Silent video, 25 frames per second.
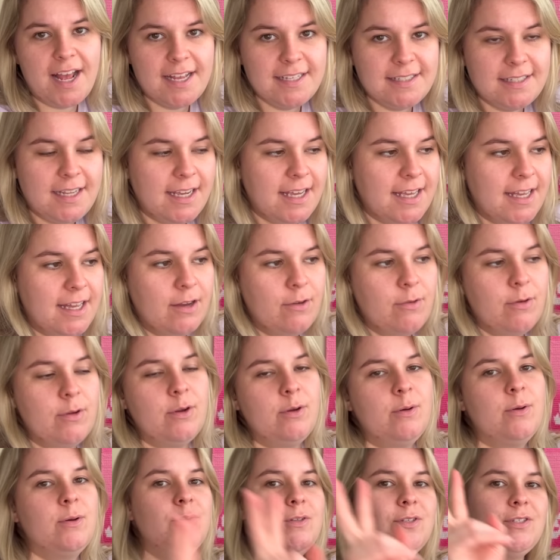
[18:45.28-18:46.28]
has like a
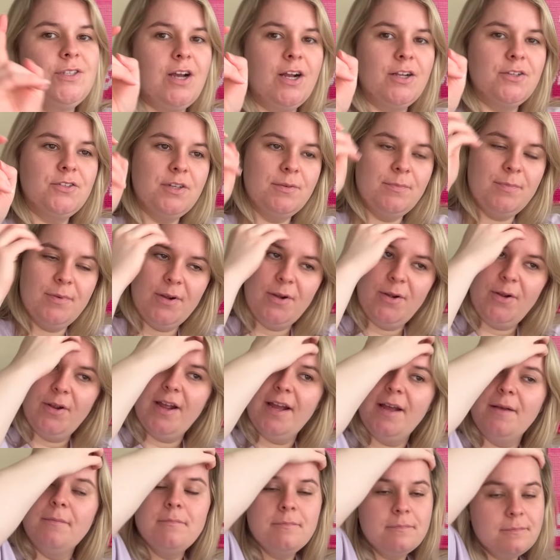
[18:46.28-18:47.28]
quote-unquote doctorate
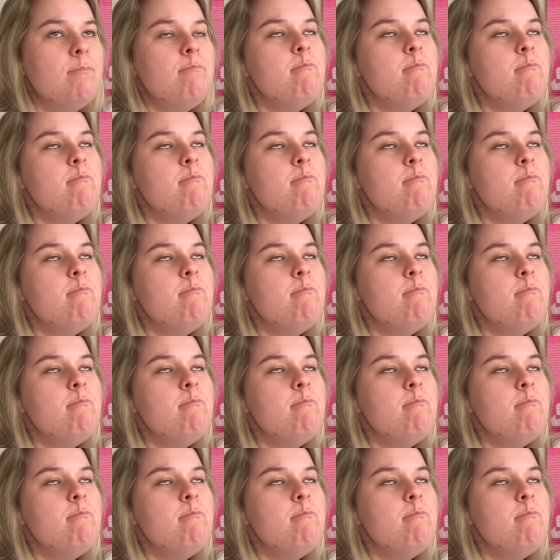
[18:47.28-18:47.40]
program.